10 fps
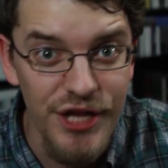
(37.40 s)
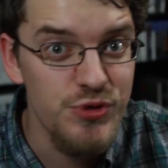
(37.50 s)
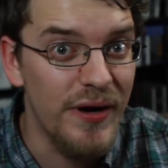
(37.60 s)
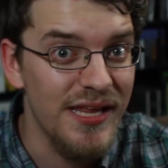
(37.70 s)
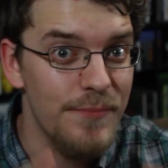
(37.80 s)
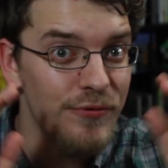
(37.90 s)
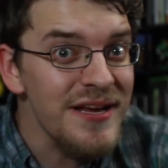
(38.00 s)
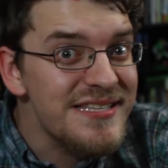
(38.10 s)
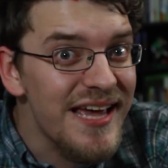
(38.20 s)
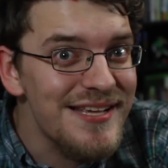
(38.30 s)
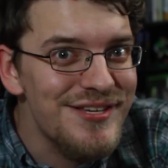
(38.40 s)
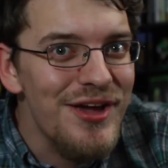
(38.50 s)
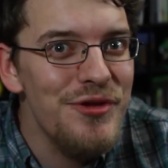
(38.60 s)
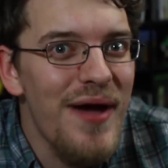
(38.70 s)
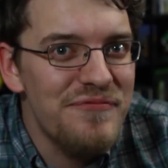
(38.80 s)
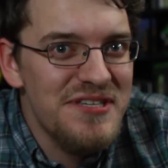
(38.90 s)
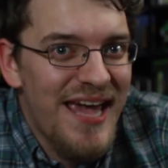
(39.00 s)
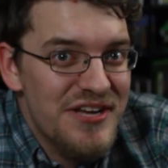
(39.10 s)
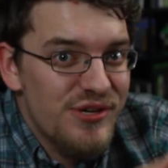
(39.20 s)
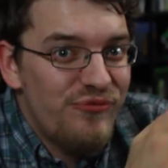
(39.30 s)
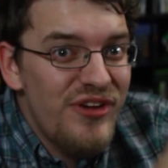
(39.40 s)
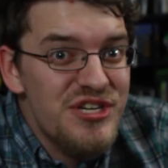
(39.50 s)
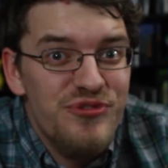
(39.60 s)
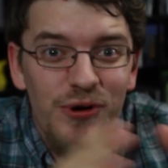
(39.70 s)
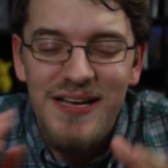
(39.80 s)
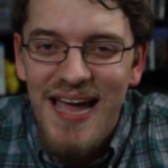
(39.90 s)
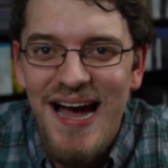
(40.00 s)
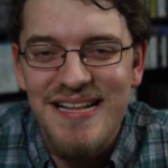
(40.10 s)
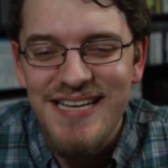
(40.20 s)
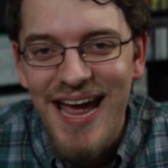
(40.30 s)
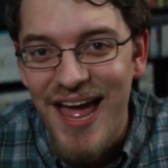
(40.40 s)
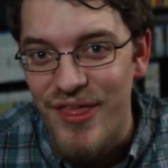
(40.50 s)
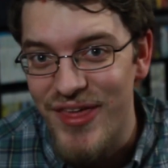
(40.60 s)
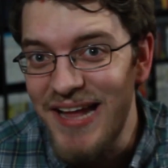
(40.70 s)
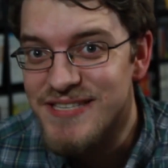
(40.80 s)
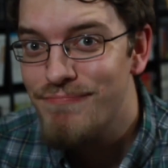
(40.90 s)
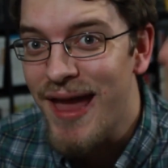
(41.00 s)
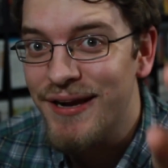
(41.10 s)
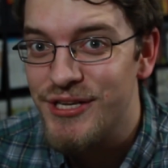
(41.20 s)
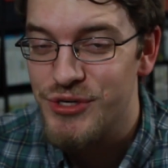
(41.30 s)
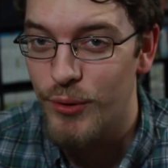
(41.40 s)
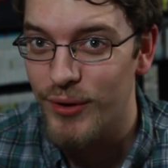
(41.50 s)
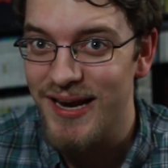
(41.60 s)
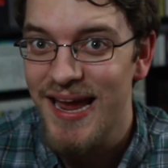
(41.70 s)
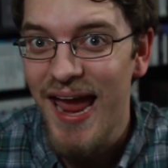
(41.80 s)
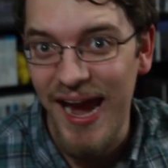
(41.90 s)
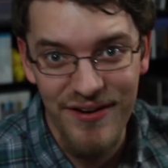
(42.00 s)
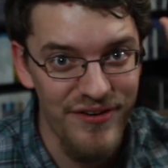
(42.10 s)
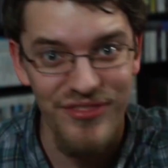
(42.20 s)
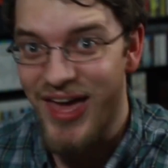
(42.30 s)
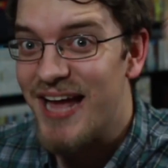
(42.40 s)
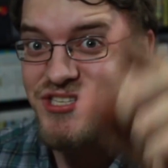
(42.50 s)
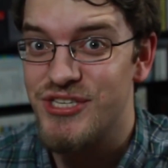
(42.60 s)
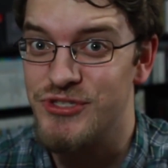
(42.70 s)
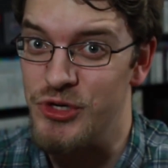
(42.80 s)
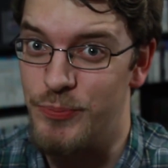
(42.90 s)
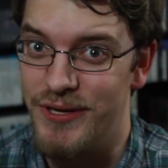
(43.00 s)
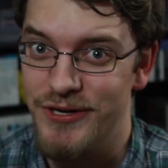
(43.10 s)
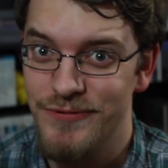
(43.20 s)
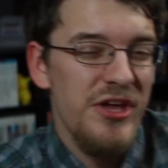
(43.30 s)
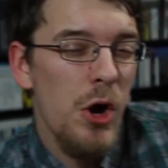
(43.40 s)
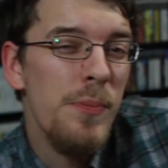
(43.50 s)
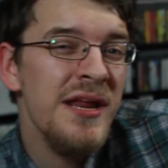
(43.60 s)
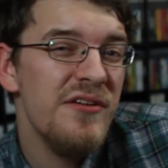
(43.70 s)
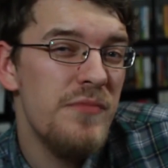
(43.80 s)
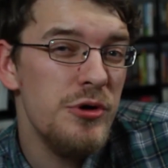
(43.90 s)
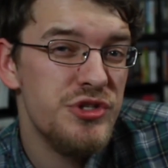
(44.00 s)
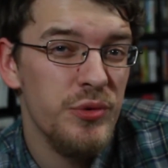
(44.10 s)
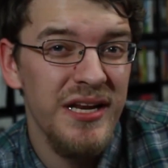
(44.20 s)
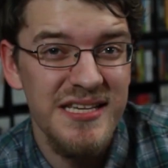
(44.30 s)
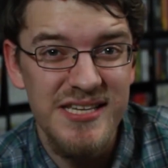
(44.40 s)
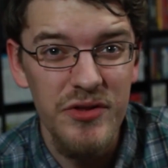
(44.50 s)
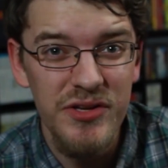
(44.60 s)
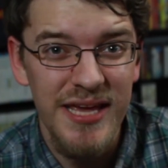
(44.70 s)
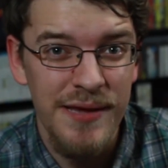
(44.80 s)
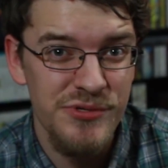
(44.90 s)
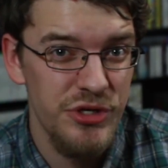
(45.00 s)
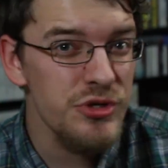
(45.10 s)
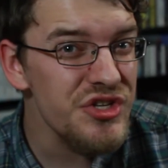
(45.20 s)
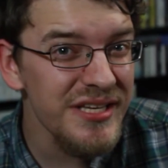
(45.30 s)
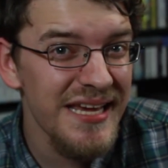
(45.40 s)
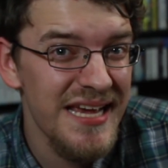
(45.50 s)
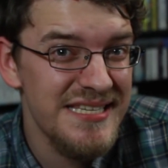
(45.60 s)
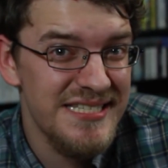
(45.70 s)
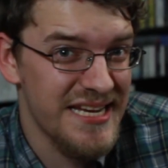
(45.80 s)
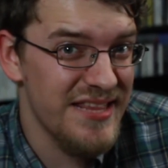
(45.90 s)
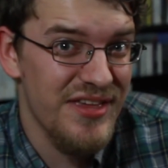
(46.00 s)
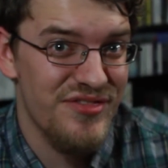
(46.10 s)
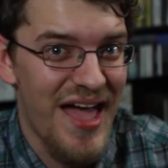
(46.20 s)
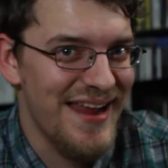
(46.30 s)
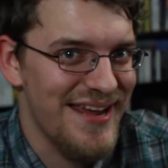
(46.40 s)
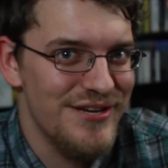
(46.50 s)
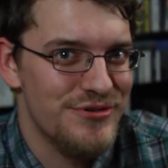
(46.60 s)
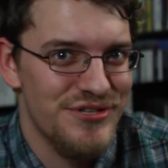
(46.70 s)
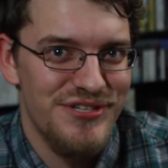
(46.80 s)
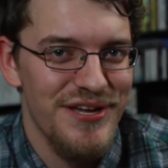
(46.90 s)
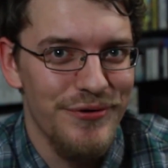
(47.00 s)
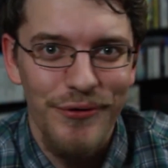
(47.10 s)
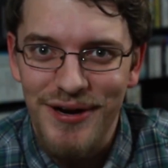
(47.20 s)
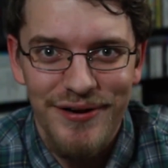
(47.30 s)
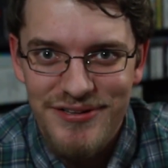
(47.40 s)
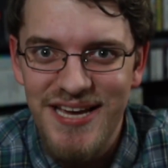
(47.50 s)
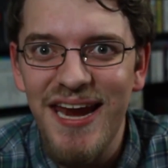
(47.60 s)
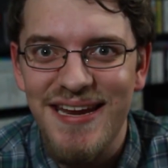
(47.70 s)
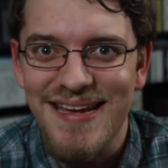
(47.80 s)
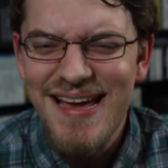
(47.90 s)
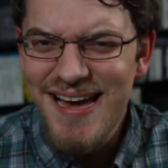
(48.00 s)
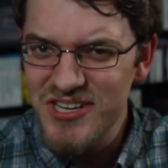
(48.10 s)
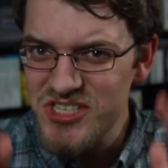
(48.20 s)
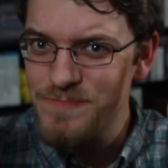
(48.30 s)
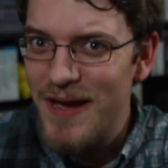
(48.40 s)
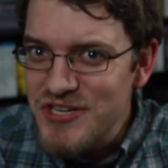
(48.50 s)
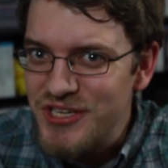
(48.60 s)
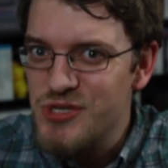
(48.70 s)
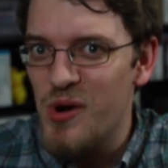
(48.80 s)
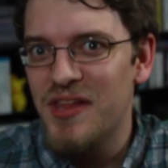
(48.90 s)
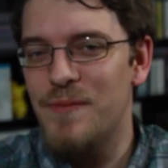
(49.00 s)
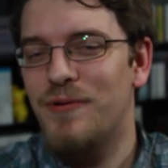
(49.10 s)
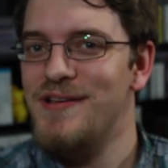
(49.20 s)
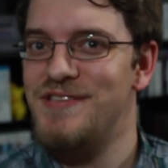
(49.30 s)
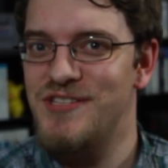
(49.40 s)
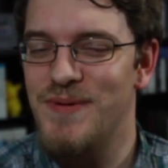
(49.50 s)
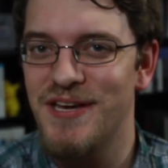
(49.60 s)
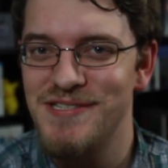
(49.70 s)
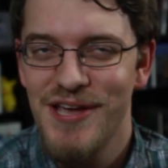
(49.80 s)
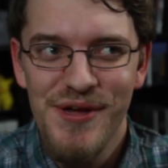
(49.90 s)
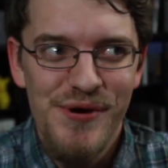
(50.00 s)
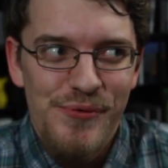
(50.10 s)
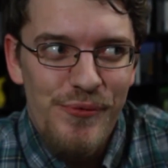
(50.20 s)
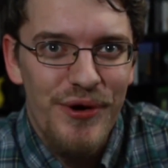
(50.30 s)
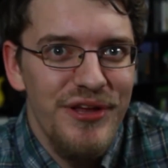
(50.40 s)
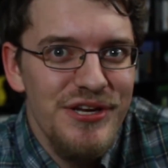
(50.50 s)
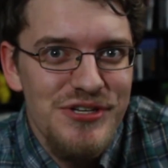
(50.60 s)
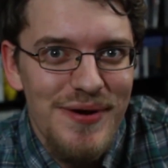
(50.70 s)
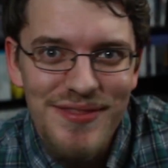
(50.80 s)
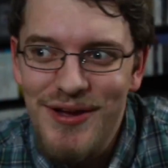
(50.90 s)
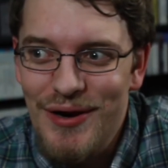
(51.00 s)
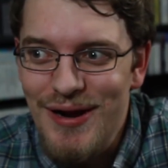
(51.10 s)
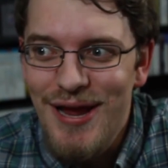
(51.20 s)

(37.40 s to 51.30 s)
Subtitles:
In Twilight Princess, you have to catch a fish for a cat. That's mandatory, and that's stupid. The opening of most 3D Zelda games usually isn't anything that interesting or entertaining, especially Twilight Princess, because what are you doing there?